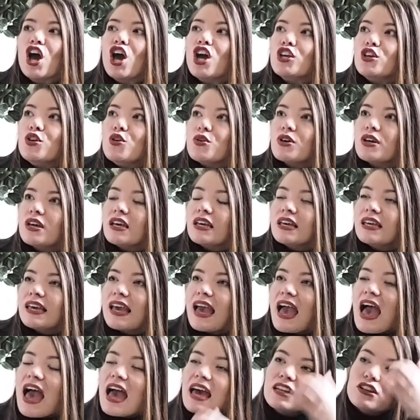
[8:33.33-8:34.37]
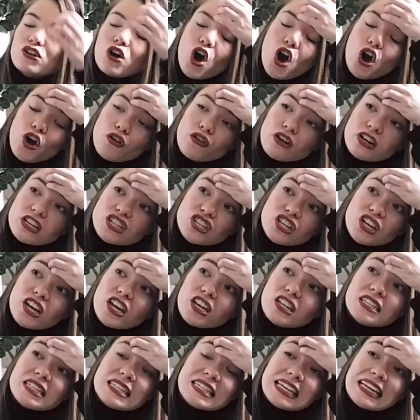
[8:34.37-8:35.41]
you can get
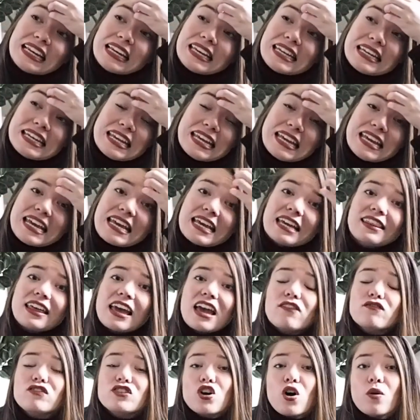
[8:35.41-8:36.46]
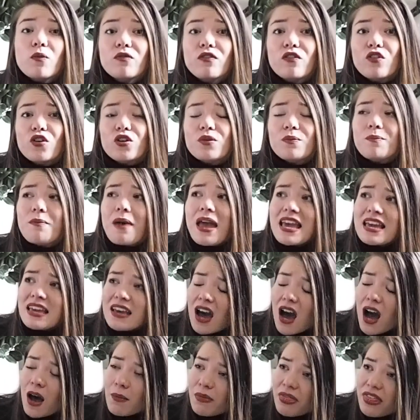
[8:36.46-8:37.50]
Origins, Clinique, they have Tom Ford
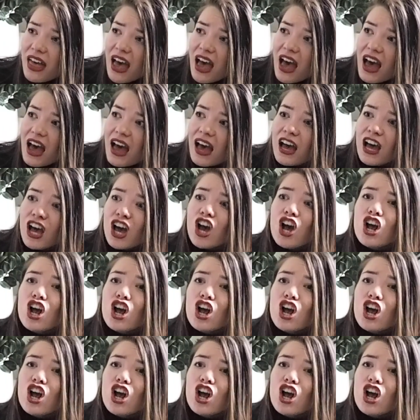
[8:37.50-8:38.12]
makeup there,